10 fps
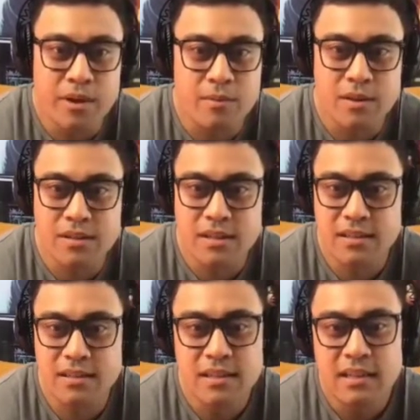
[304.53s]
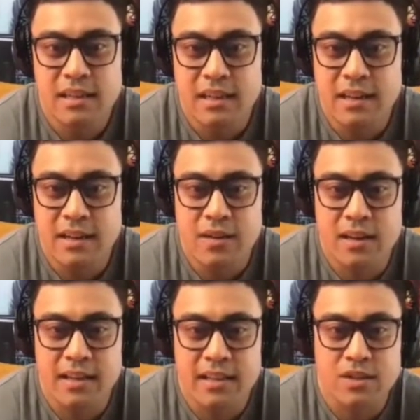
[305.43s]
brain works. And I feel
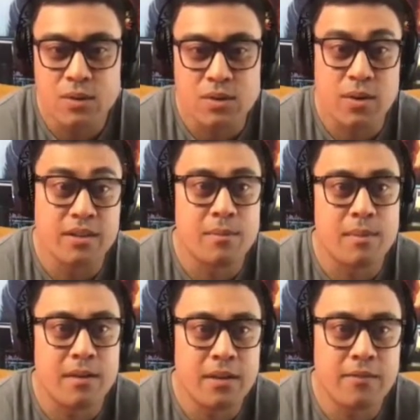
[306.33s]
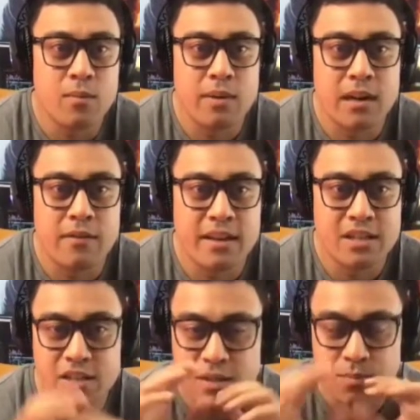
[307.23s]
like it's always worked in my favor when I've
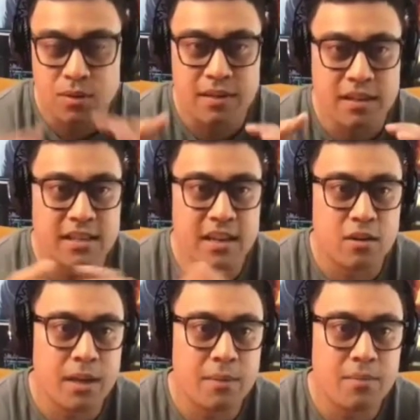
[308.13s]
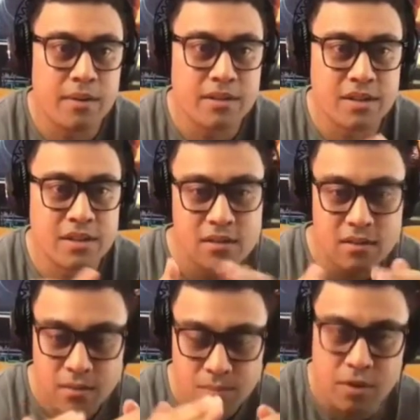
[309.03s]
actually just put things down on paper and just
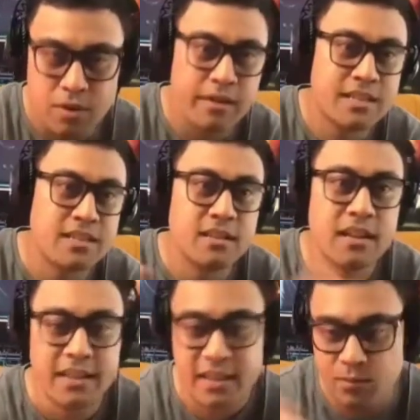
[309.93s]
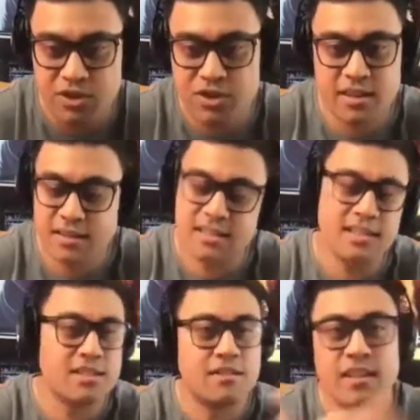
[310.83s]
progressed. And then once you got this
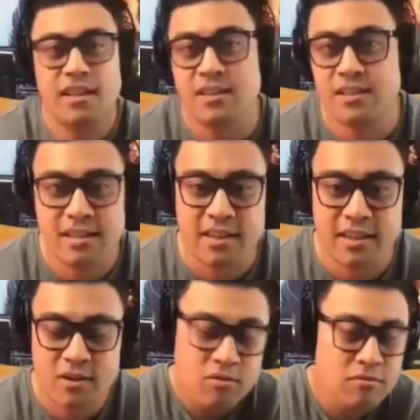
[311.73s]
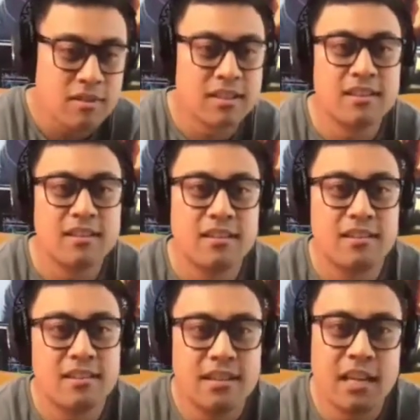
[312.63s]
list of things, then you're like, cool,
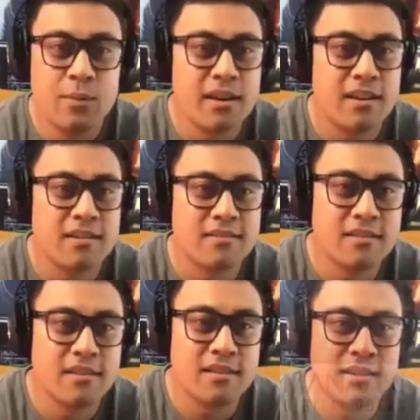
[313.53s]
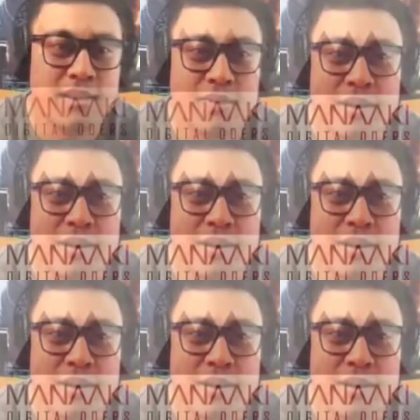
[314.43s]
here we are in the